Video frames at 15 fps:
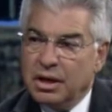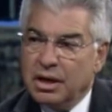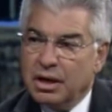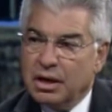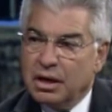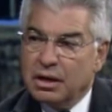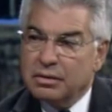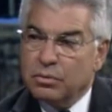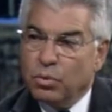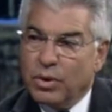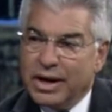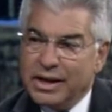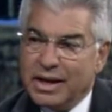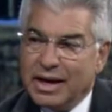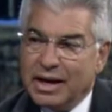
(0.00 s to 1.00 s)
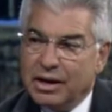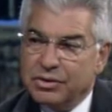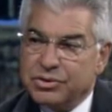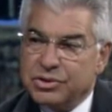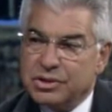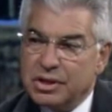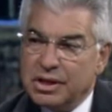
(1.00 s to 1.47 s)
uh, White
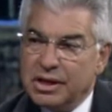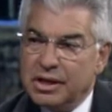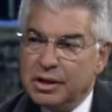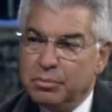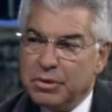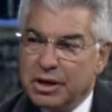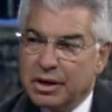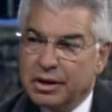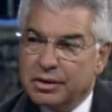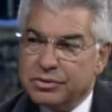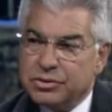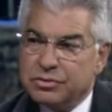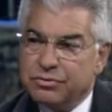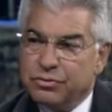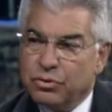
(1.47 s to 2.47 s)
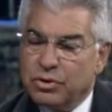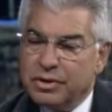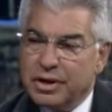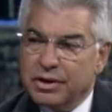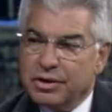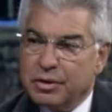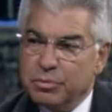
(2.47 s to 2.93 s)
House emails for
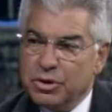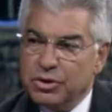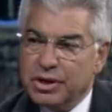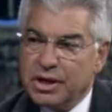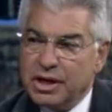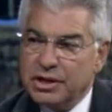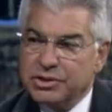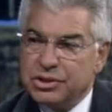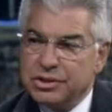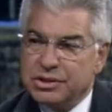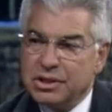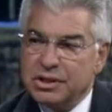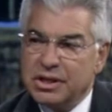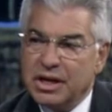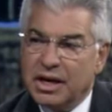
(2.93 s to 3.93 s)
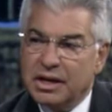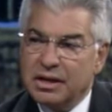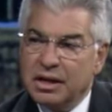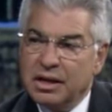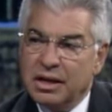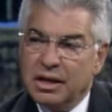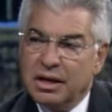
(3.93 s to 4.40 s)
their communications, and yet
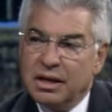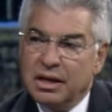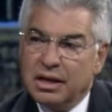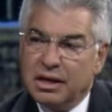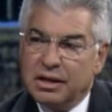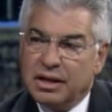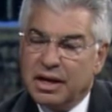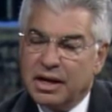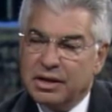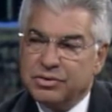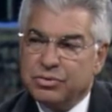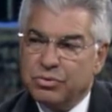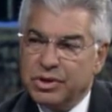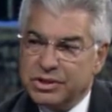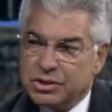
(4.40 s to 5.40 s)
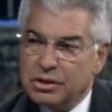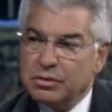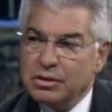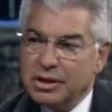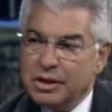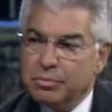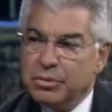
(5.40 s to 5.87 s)
it has
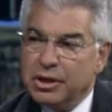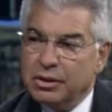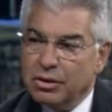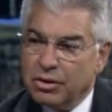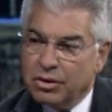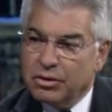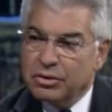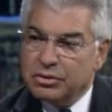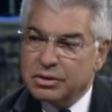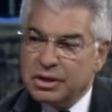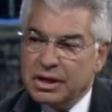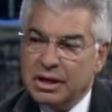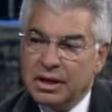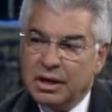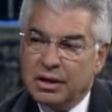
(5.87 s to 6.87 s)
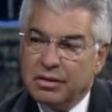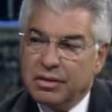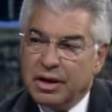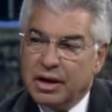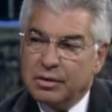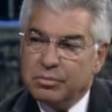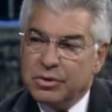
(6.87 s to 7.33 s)
recently been learned
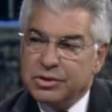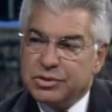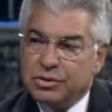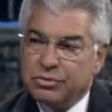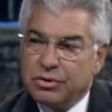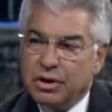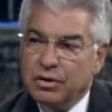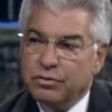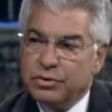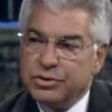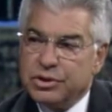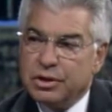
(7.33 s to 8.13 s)
that Mister Rove was